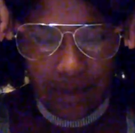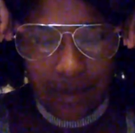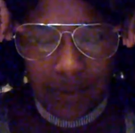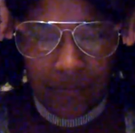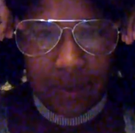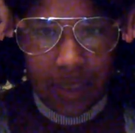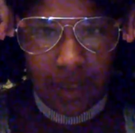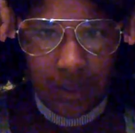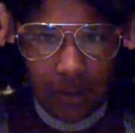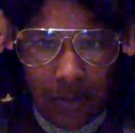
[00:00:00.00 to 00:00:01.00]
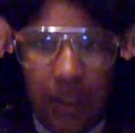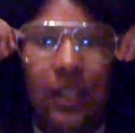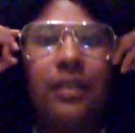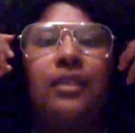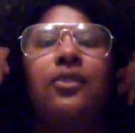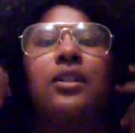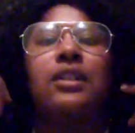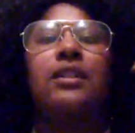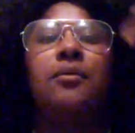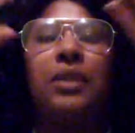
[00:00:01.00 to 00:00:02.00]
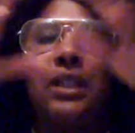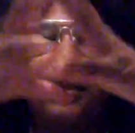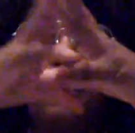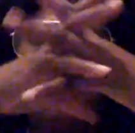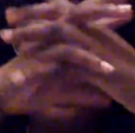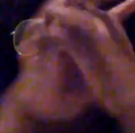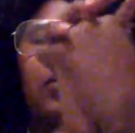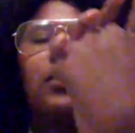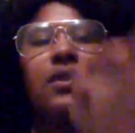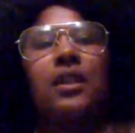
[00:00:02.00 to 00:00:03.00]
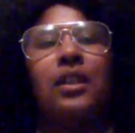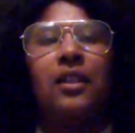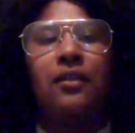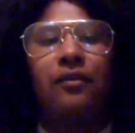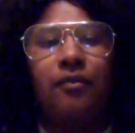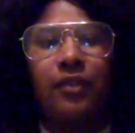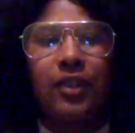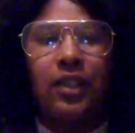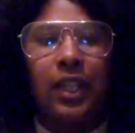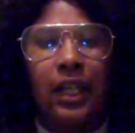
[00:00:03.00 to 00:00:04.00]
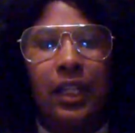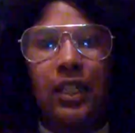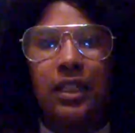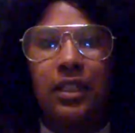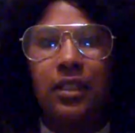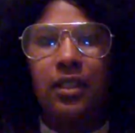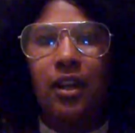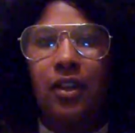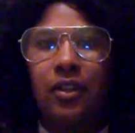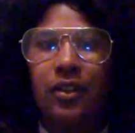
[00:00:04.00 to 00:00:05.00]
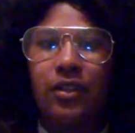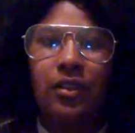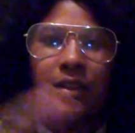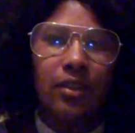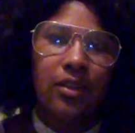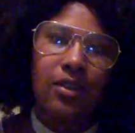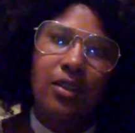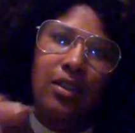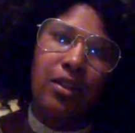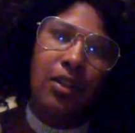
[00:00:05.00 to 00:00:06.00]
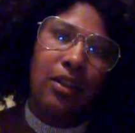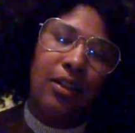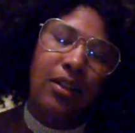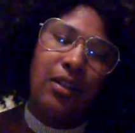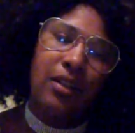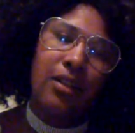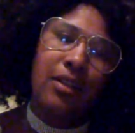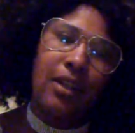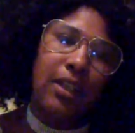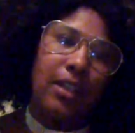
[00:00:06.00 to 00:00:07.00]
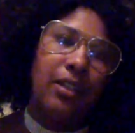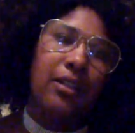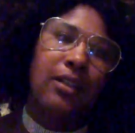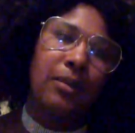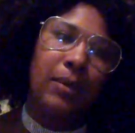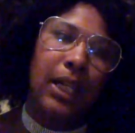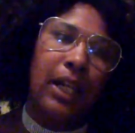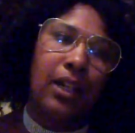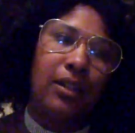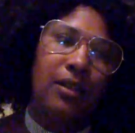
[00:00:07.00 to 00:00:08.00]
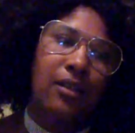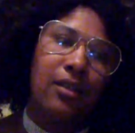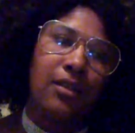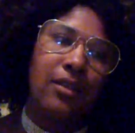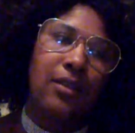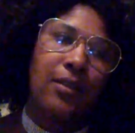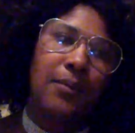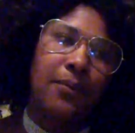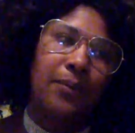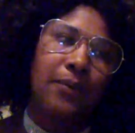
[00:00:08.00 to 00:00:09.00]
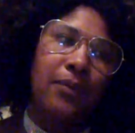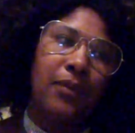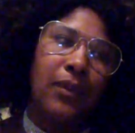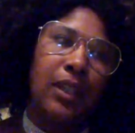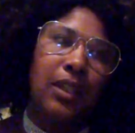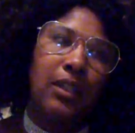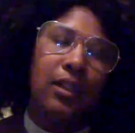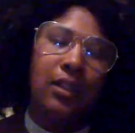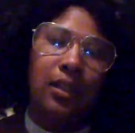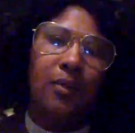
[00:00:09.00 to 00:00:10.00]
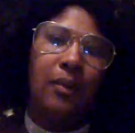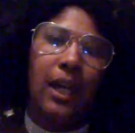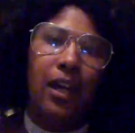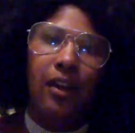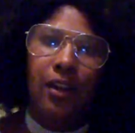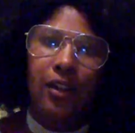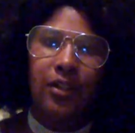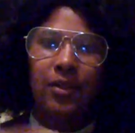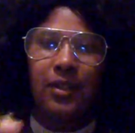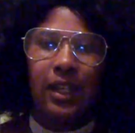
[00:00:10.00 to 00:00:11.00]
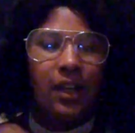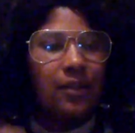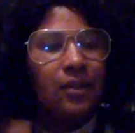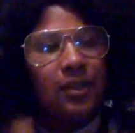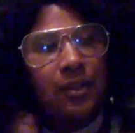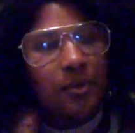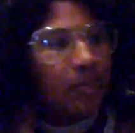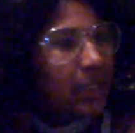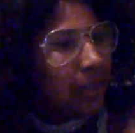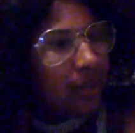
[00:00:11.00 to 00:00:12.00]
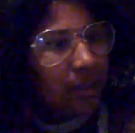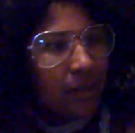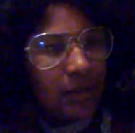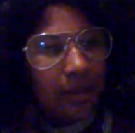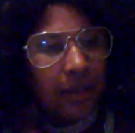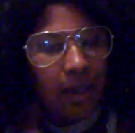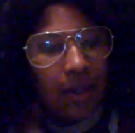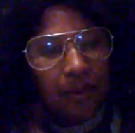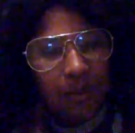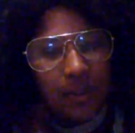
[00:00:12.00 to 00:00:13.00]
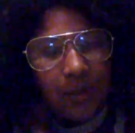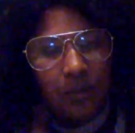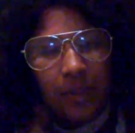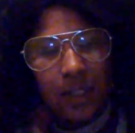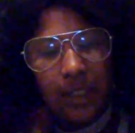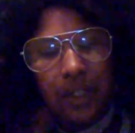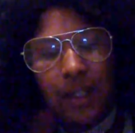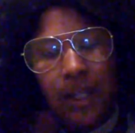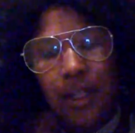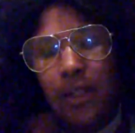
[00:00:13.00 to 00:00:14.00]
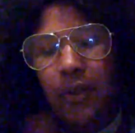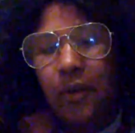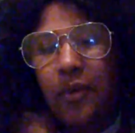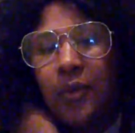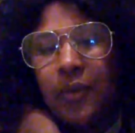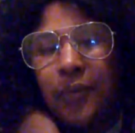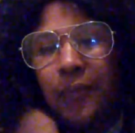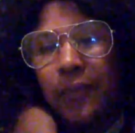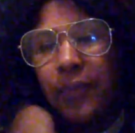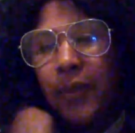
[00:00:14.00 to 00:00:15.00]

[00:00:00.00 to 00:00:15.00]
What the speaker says: this video is going to be mostly for younger girls, younger black girls. You know, my heart goes out to you because I was one and I know